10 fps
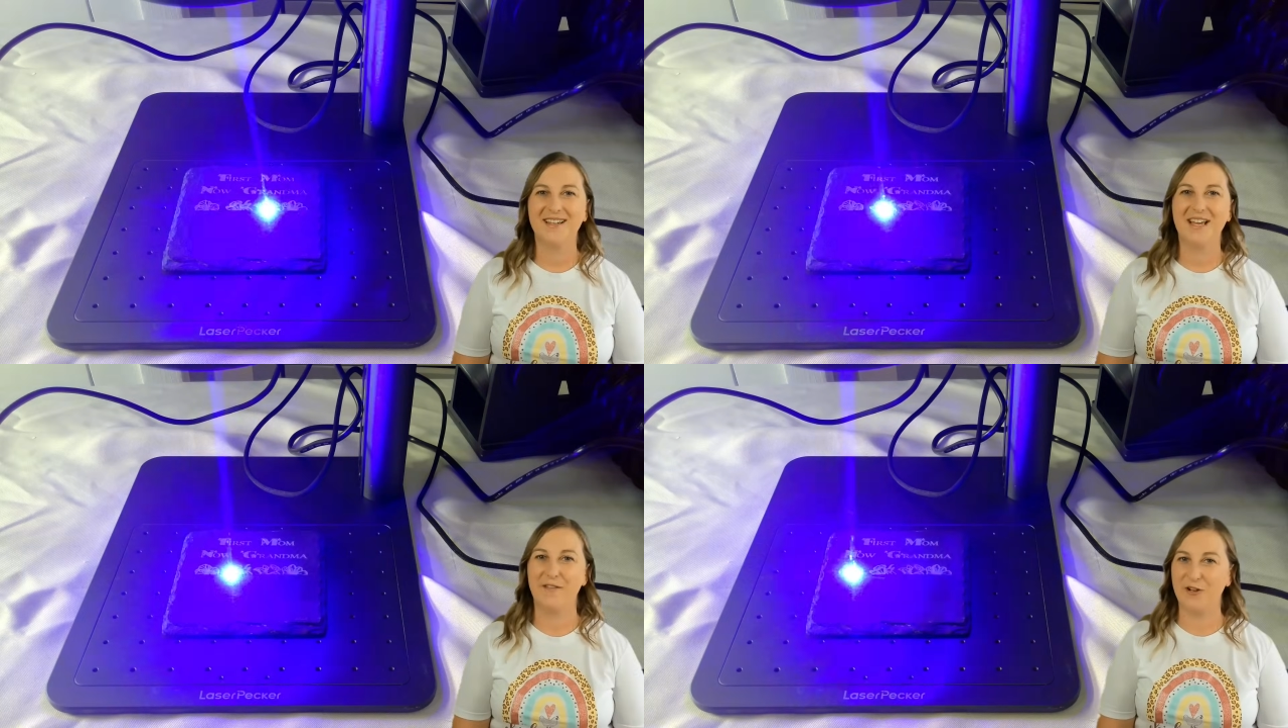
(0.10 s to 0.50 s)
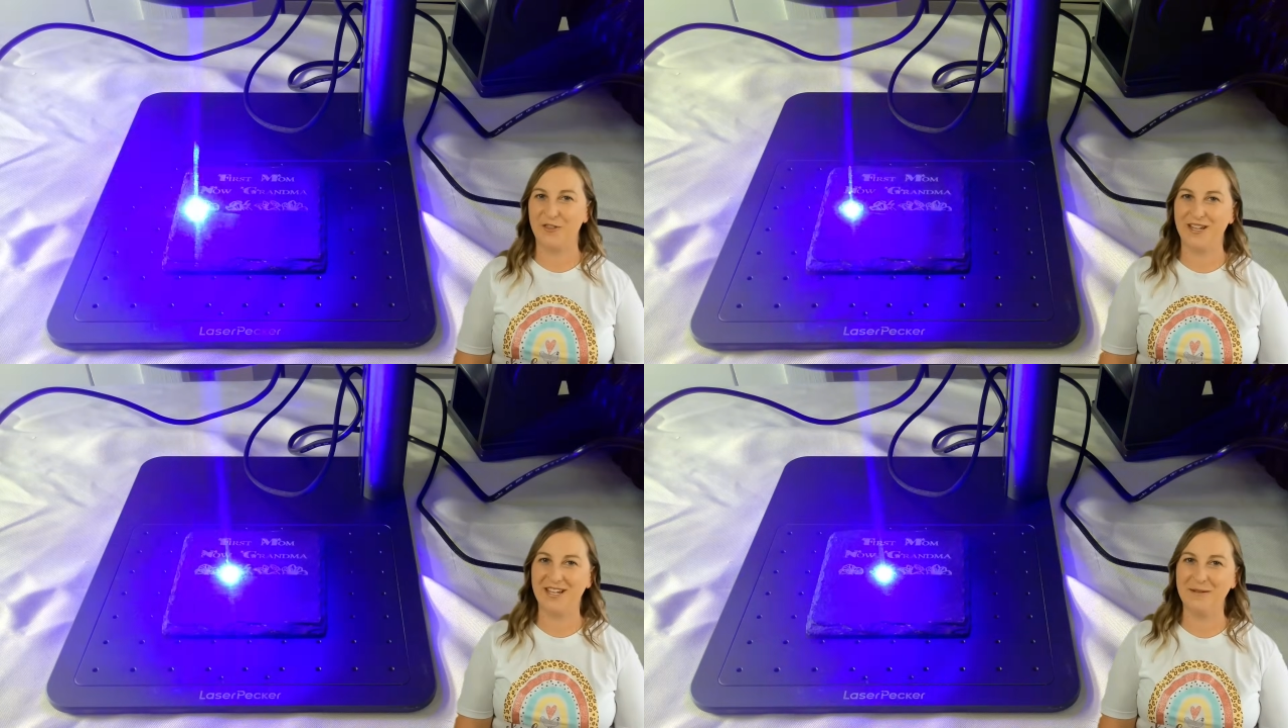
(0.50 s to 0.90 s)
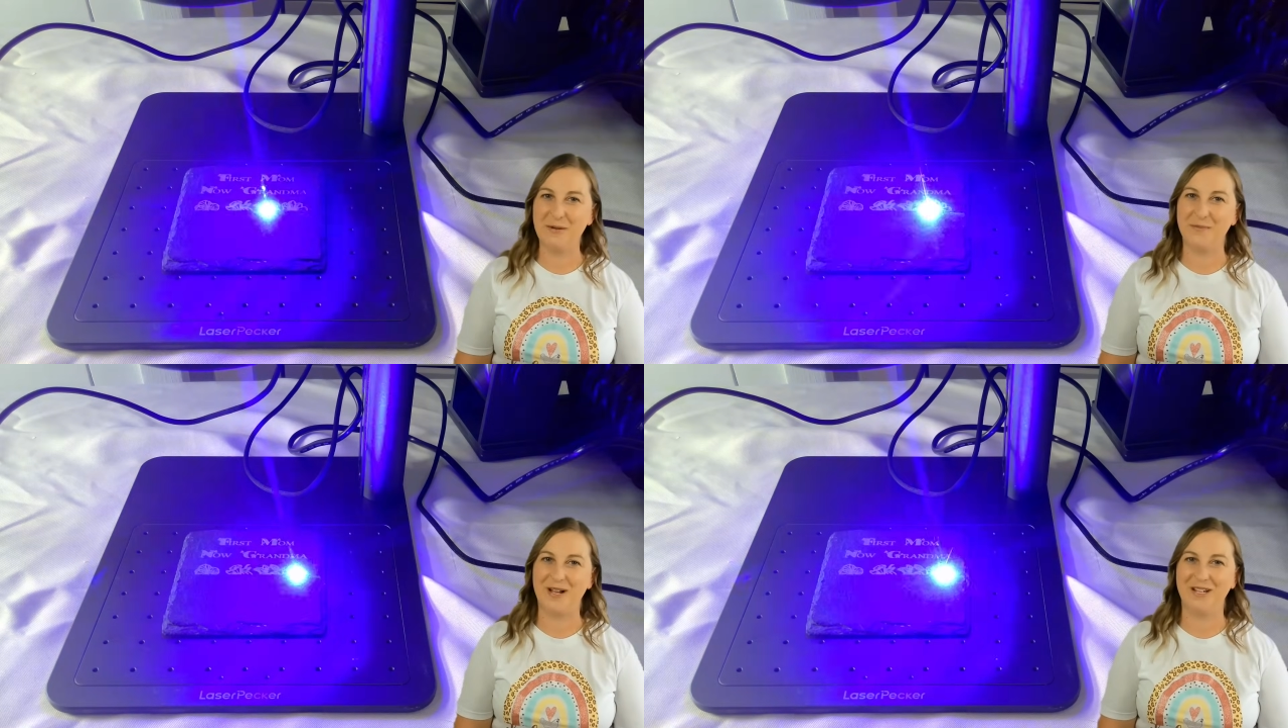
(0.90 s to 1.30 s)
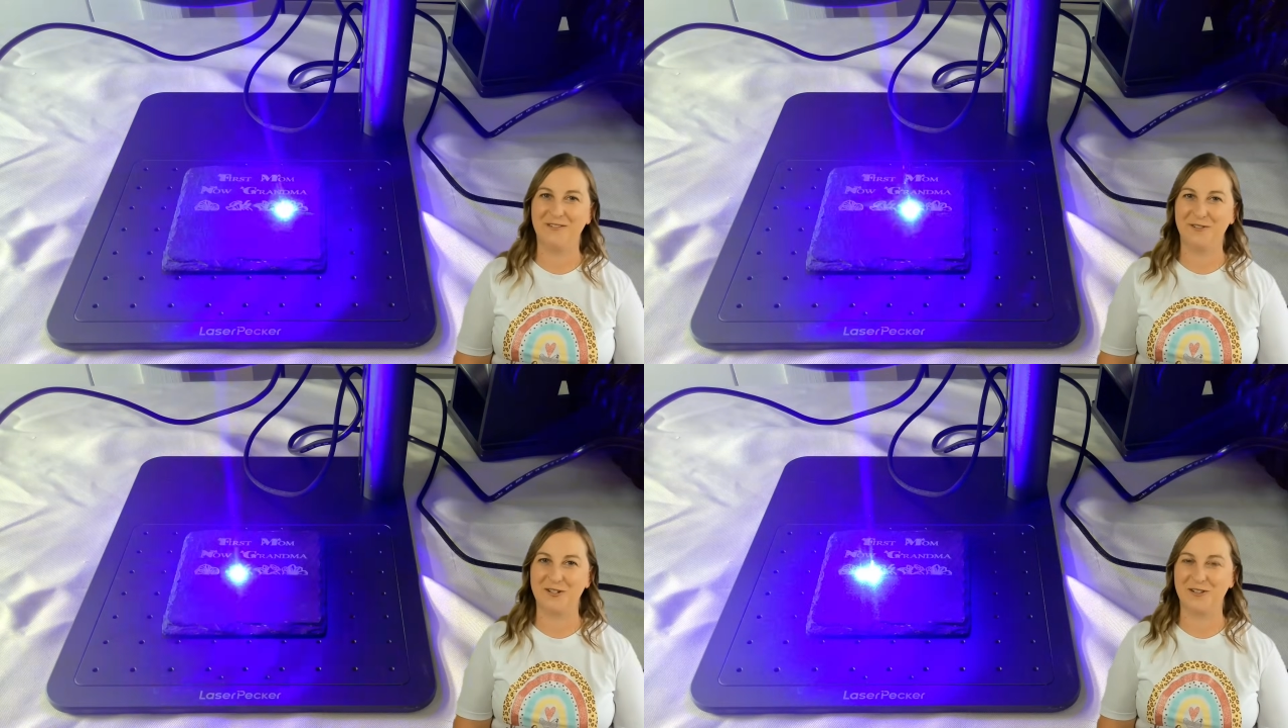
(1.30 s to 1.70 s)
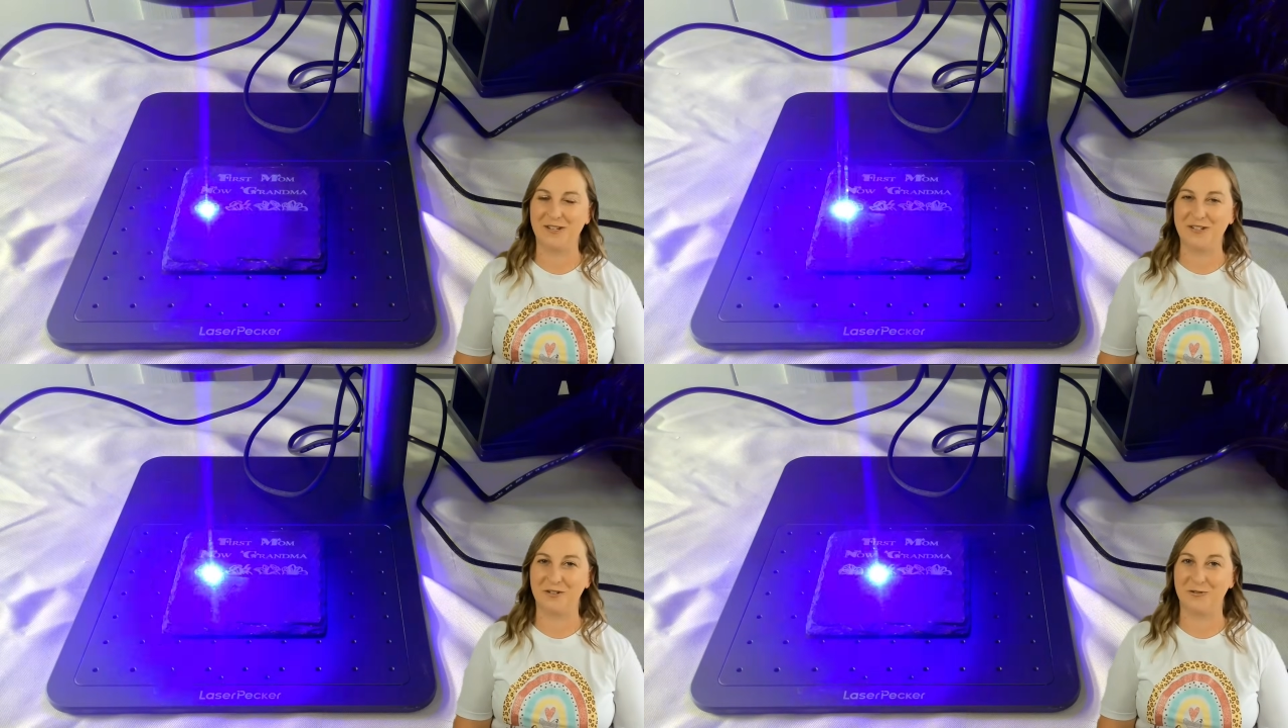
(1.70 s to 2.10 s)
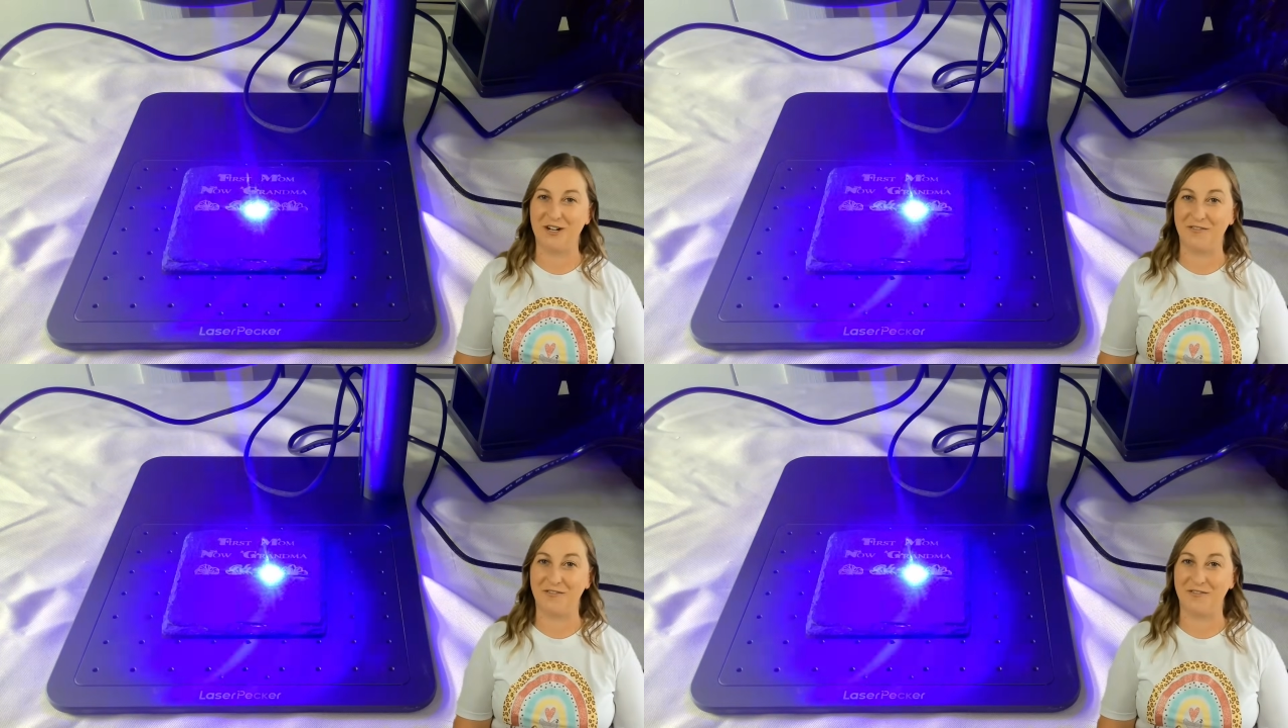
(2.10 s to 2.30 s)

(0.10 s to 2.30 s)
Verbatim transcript: you're thinking about buying your first laser engraver,